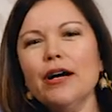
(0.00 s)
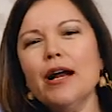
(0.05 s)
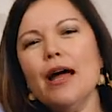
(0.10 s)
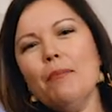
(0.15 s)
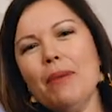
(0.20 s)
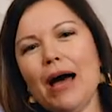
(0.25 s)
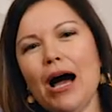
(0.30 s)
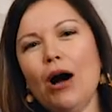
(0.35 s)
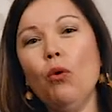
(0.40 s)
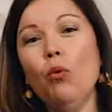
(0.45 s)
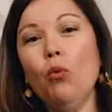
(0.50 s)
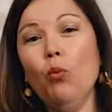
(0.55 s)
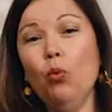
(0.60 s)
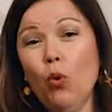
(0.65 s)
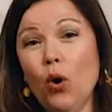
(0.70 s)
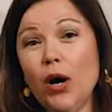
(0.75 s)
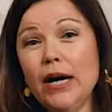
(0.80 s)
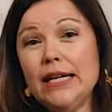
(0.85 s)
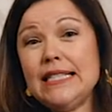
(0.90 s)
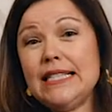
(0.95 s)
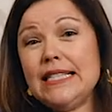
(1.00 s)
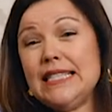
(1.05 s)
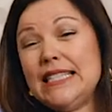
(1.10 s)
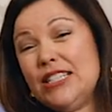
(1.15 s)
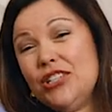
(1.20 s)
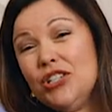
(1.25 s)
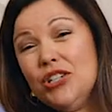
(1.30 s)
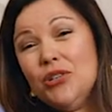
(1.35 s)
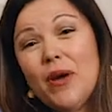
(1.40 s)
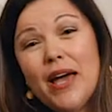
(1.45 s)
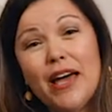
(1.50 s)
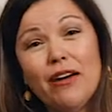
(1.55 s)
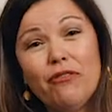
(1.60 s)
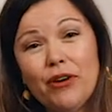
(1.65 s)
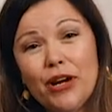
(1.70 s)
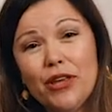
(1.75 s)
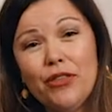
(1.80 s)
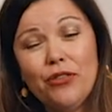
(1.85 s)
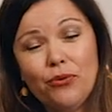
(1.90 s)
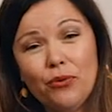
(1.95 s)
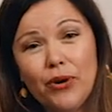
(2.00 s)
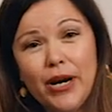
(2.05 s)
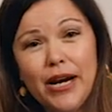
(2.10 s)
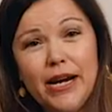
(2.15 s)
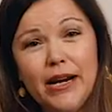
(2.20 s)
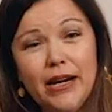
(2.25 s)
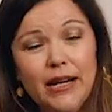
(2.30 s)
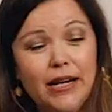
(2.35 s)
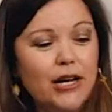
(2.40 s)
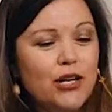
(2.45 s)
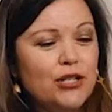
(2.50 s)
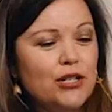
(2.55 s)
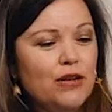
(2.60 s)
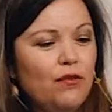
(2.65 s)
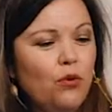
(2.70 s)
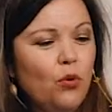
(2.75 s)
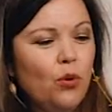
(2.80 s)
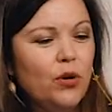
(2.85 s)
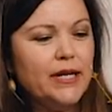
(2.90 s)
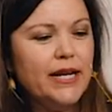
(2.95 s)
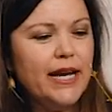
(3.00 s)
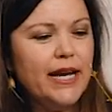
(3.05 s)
it about once to every 3 to 4